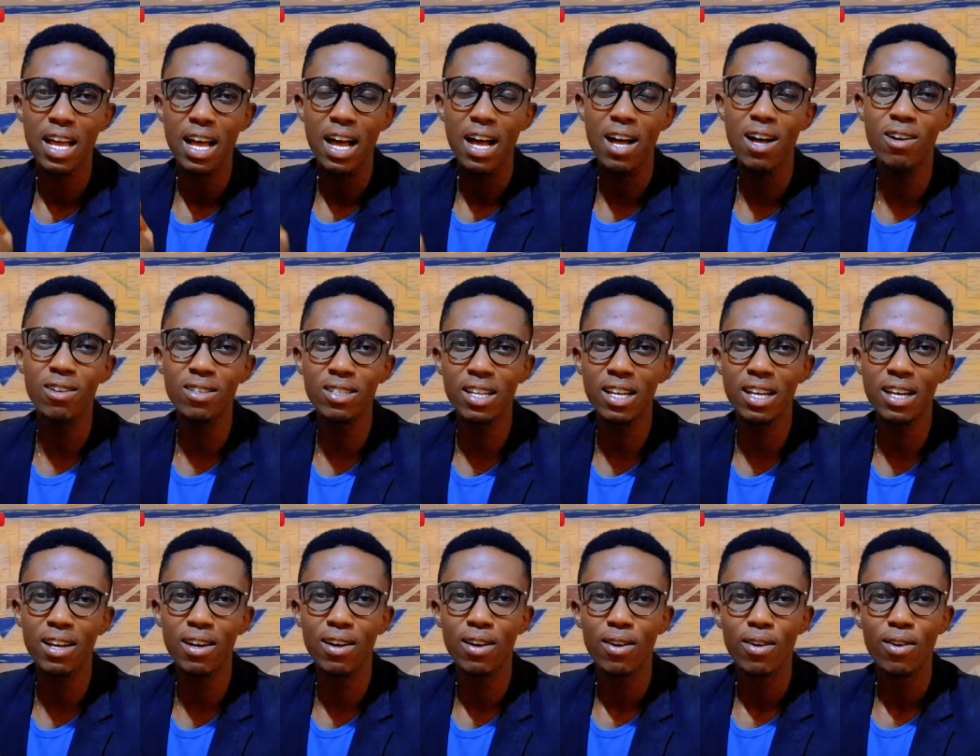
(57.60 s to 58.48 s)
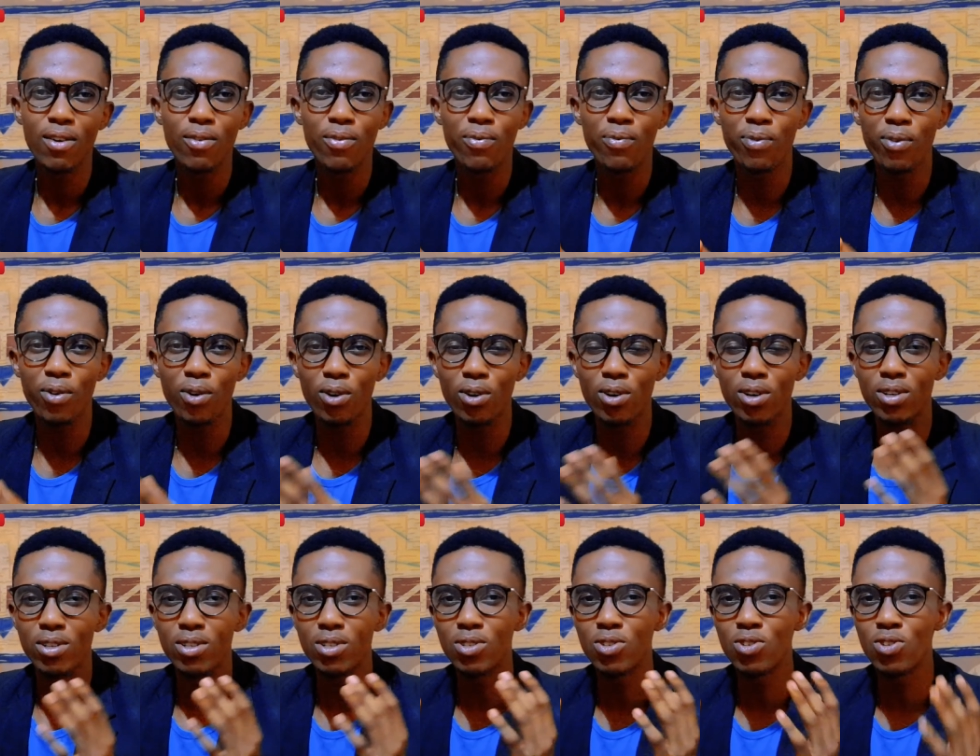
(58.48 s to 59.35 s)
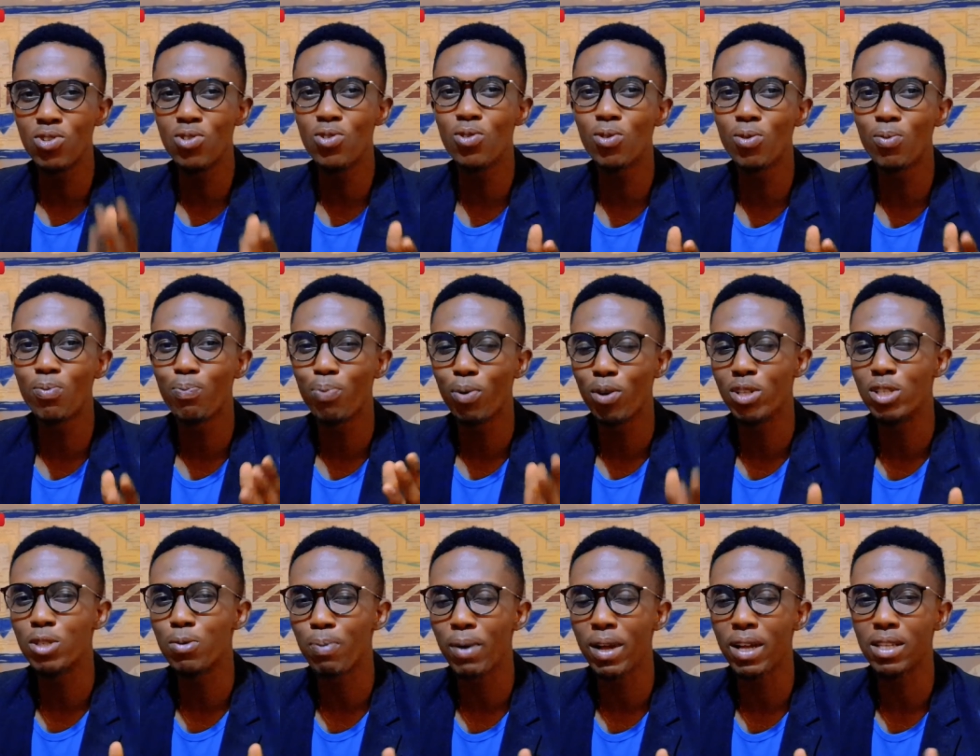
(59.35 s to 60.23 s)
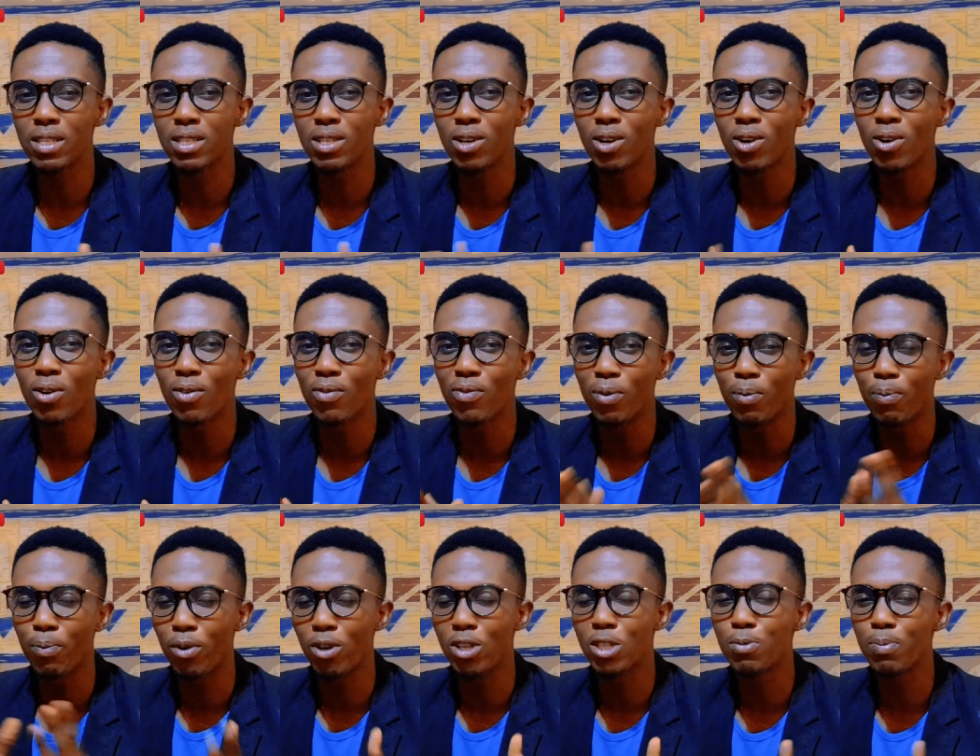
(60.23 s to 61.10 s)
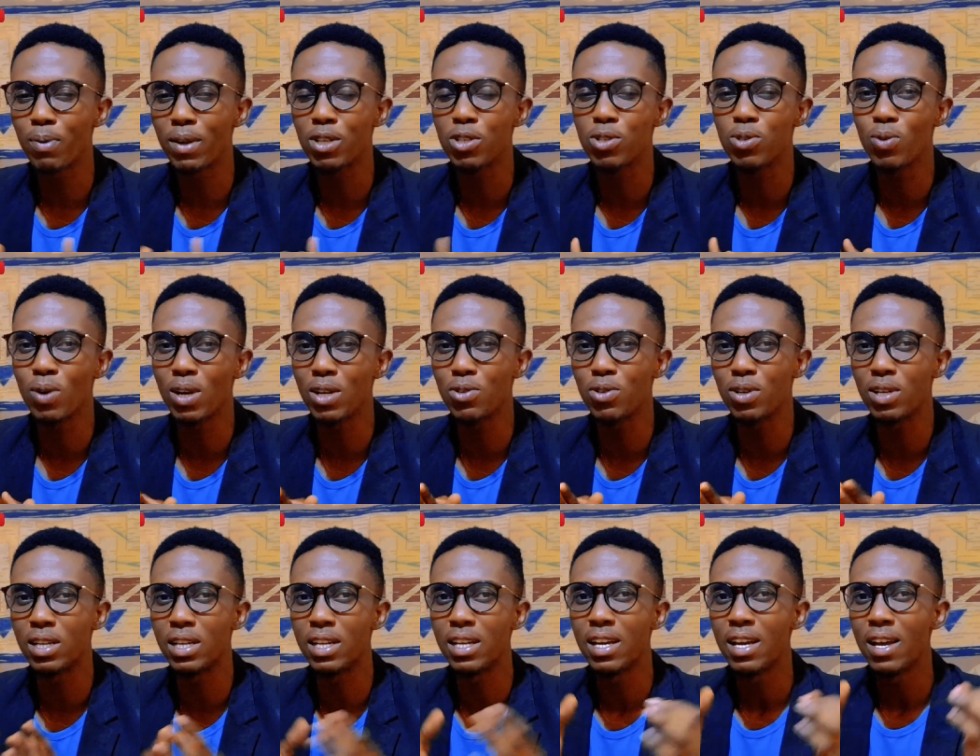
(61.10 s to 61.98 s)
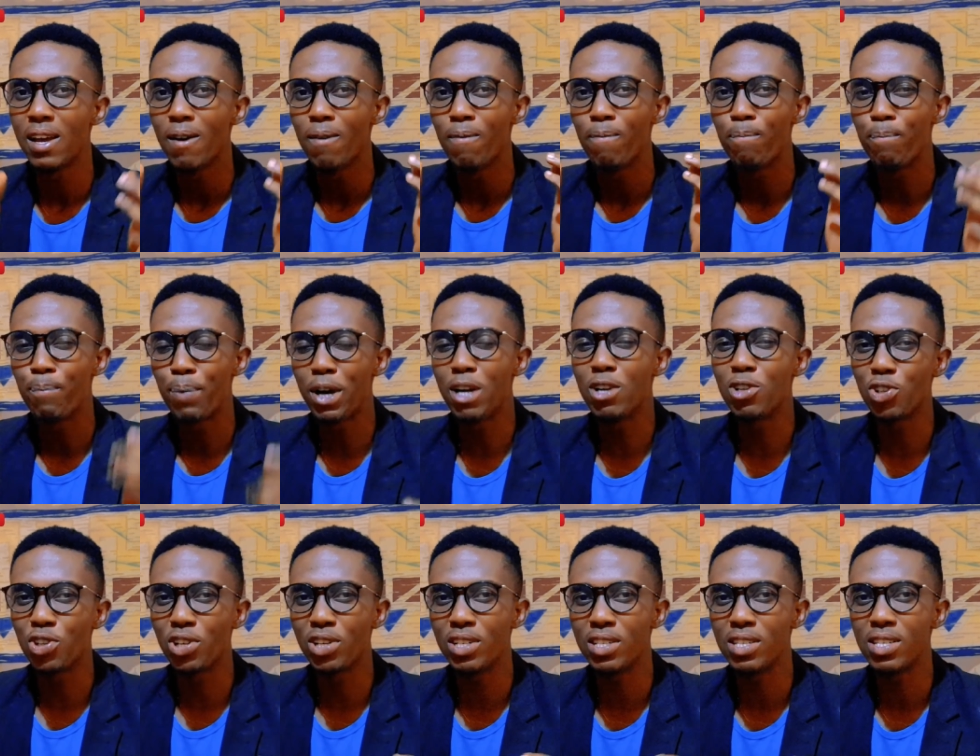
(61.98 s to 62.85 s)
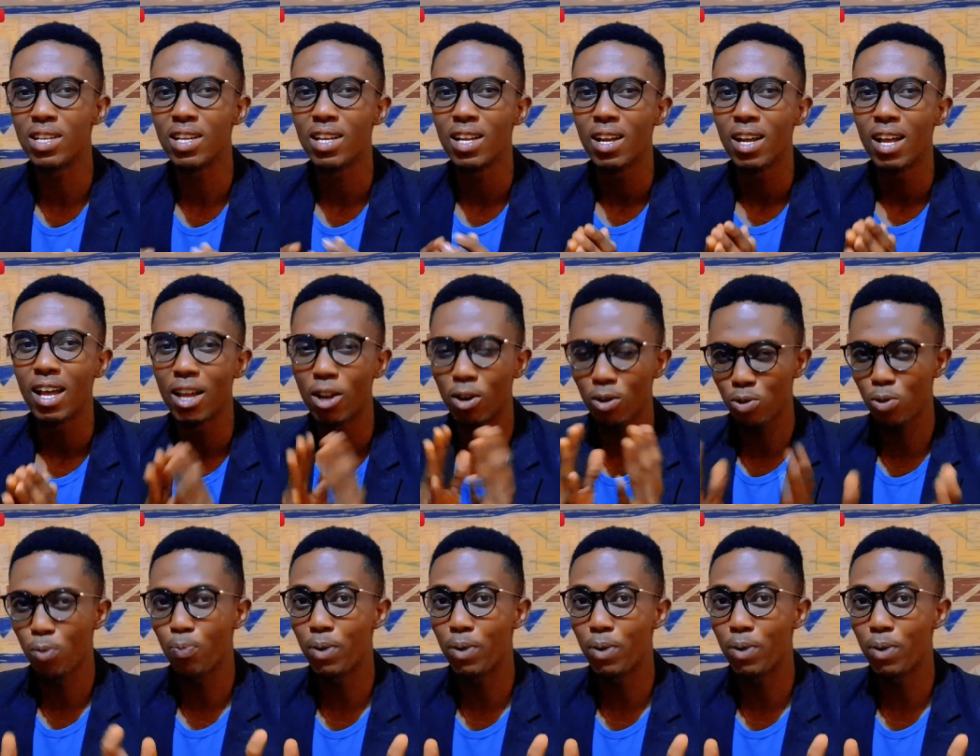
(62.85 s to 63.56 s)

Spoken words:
out there for new prospects or for prospects to actually purchase and also